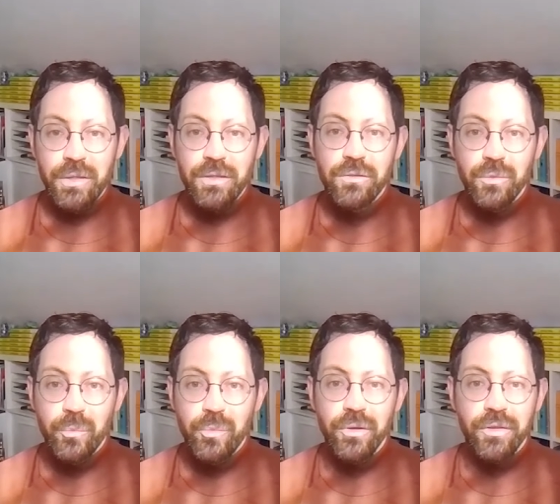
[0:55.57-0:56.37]
into a
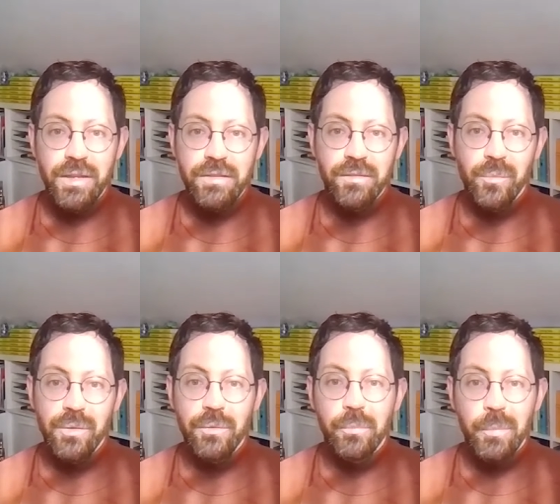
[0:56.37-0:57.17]
port they need
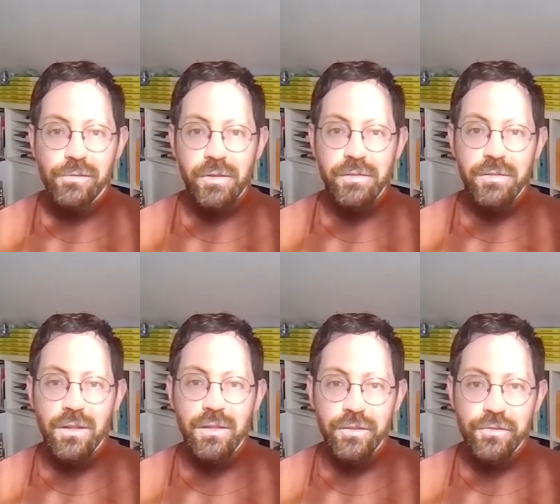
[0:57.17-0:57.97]
somebody with specialized
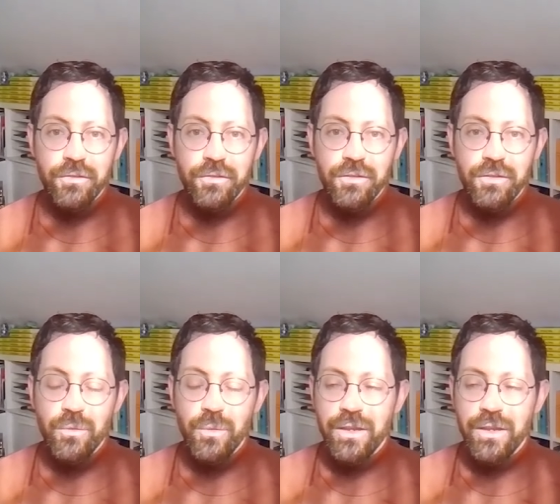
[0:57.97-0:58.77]
knowledge to
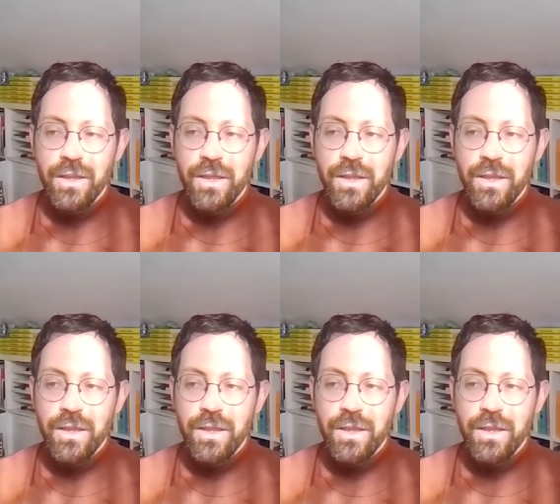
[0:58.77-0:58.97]
do it